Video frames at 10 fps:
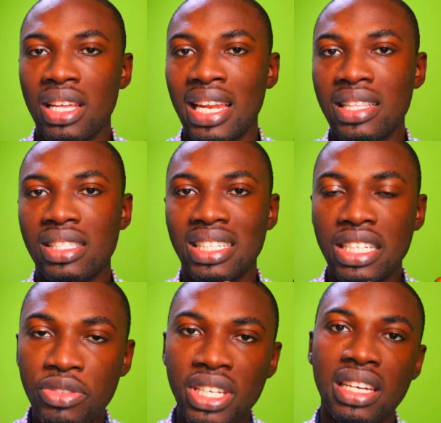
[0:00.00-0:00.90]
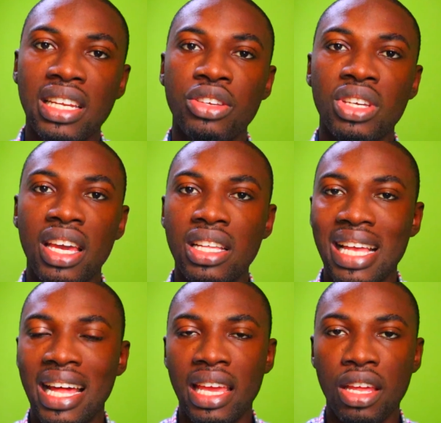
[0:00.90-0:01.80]
That's the dividend that you
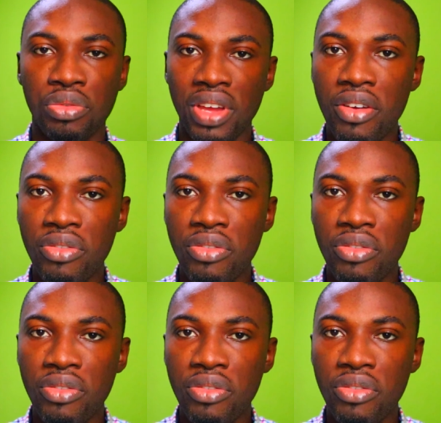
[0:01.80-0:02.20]
get at the end of